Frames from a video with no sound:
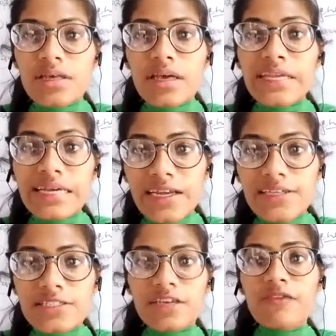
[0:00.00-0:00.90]

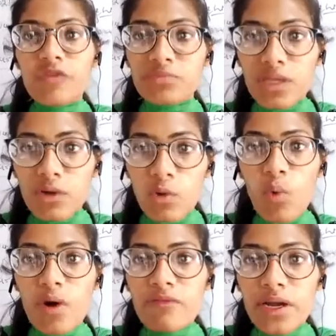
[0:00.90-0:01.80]
increasing from the
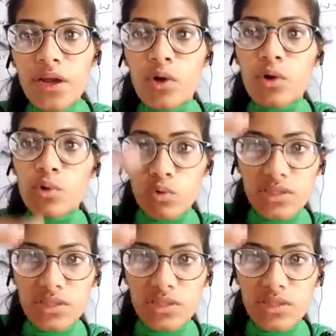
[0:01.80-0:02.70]
lower one to
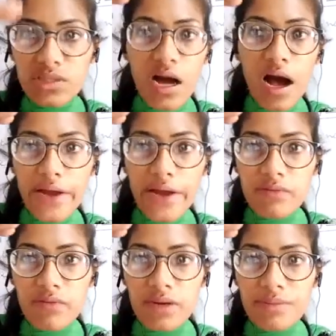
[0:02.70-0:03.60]
the higher one.